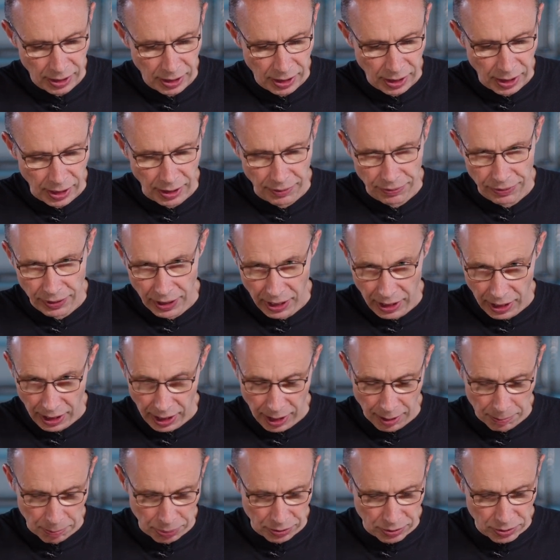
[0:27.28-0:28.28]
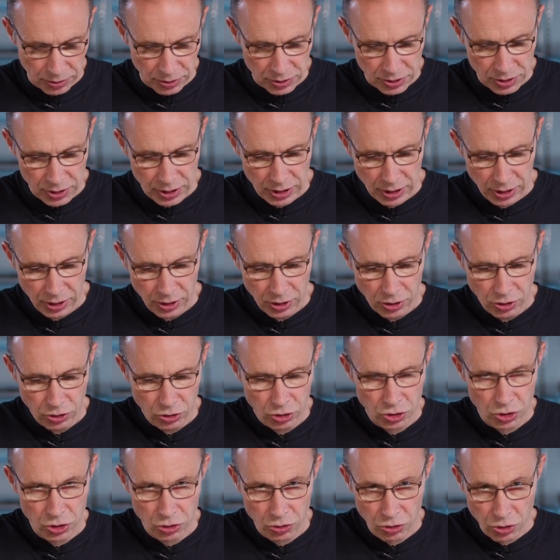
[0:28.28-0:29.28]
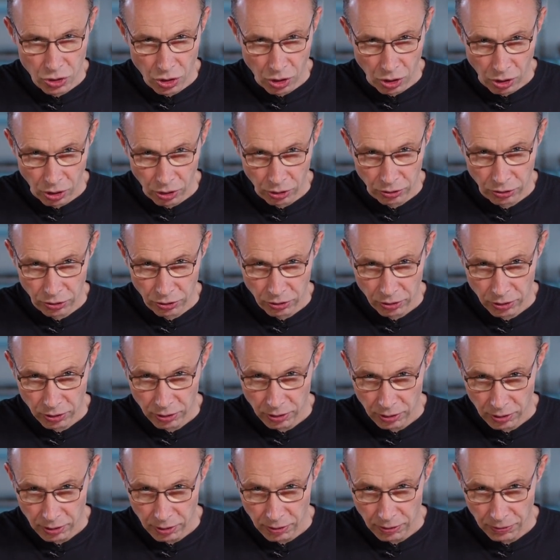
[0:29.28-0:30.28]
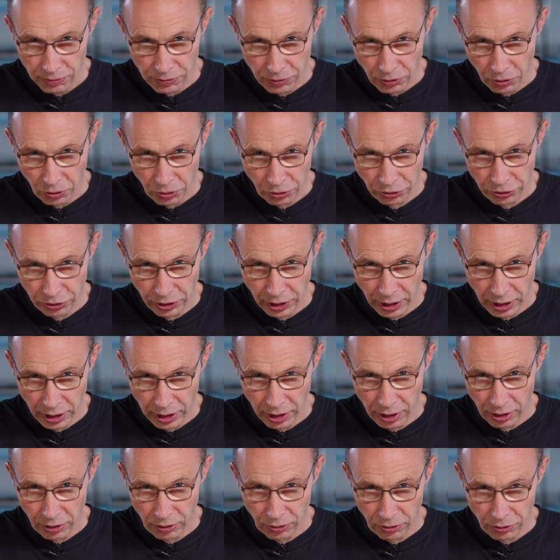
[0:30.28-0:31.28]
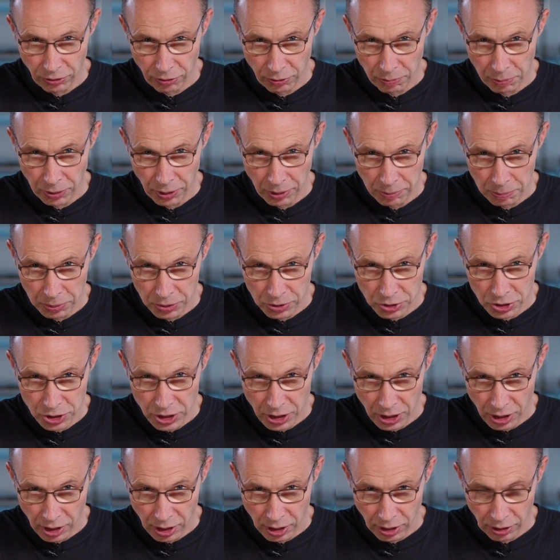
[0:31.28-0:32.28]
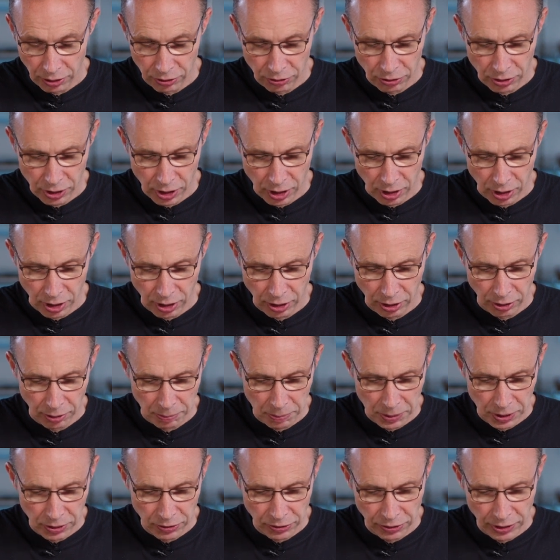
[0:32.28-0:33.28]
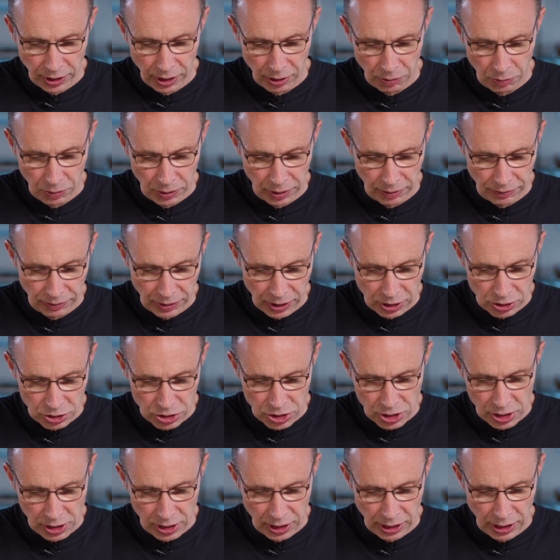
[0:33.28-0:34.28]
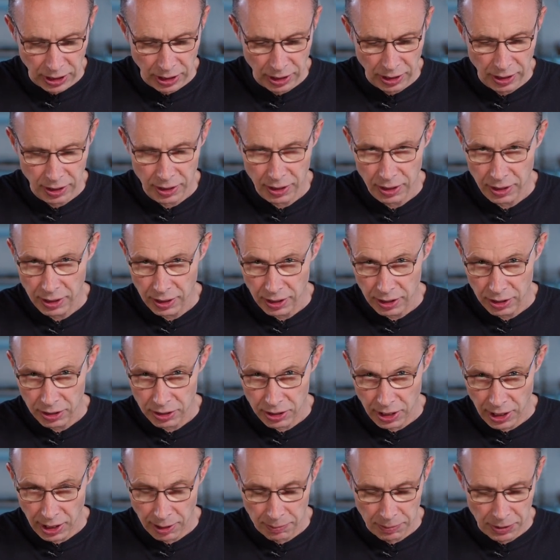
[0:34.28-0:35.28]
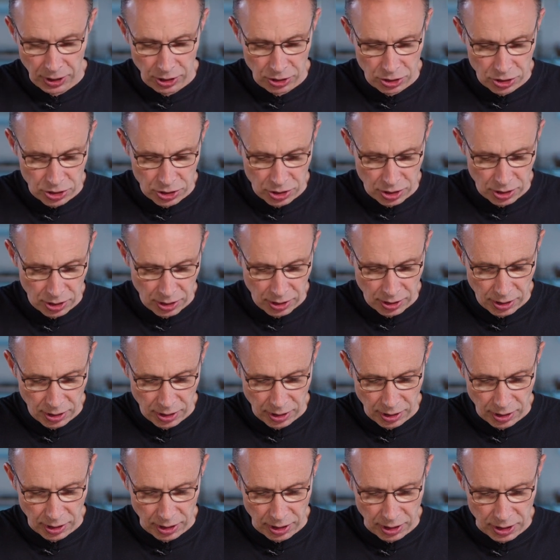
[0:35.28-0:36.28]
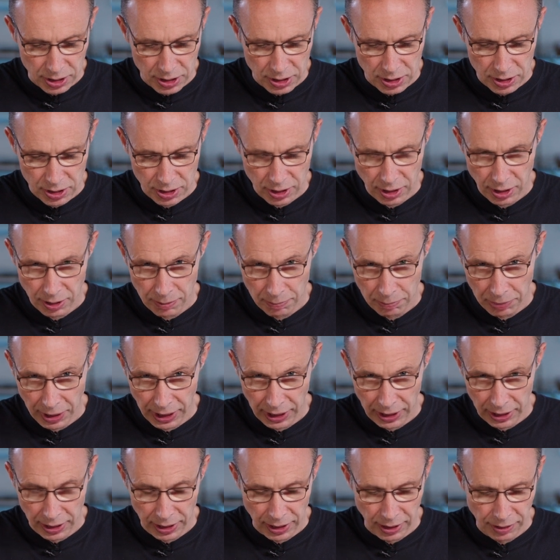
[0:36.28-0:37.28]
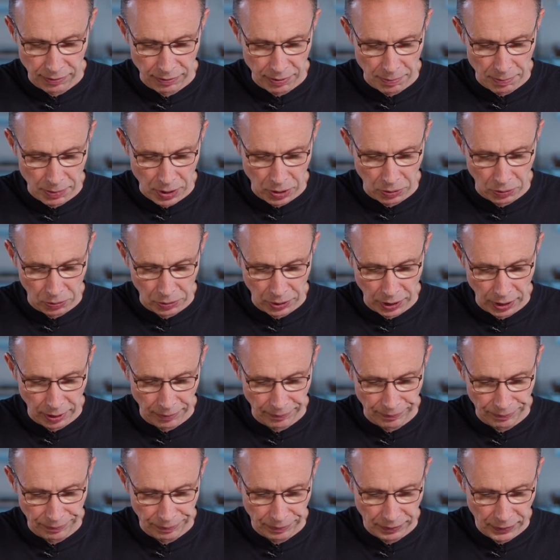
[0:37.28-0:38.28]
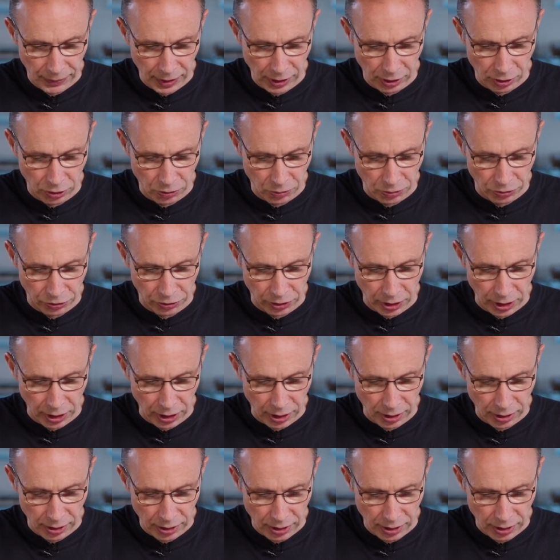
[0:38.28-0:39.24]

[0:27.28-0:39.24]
If that happens, do not force it closed by pushing harder and harder, because that will eventually damage this paddle lever moulding and you'll see